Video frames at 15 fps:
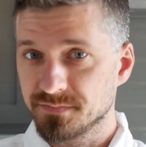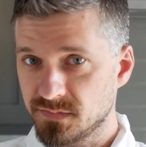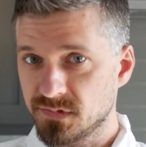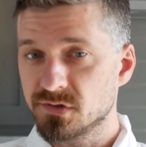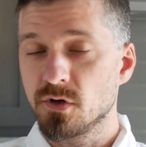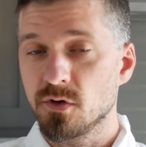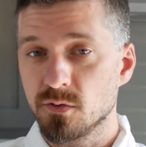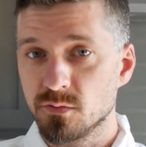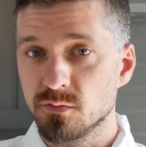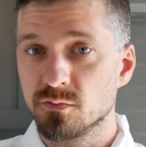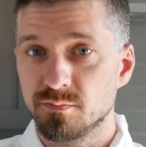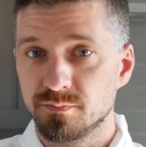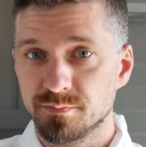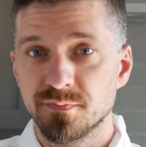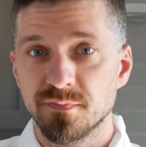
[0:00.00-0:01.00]
So
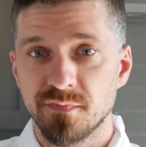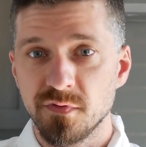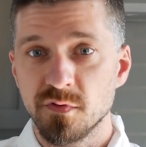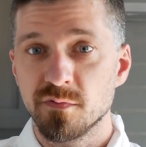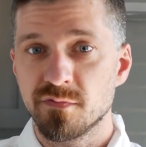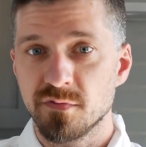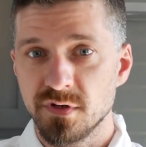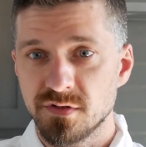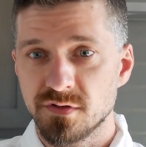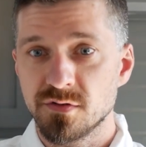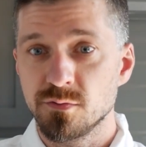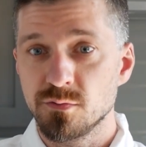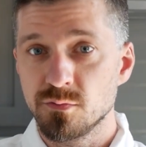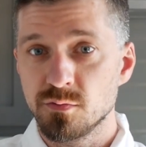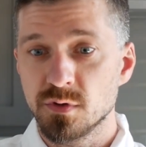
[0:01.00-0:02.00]
feel free
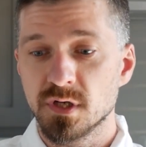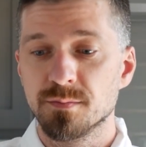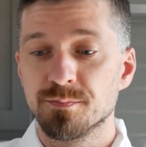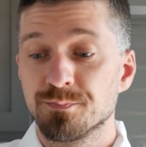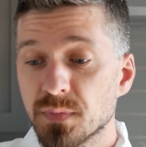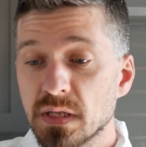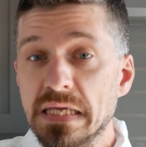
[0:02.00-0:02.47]
to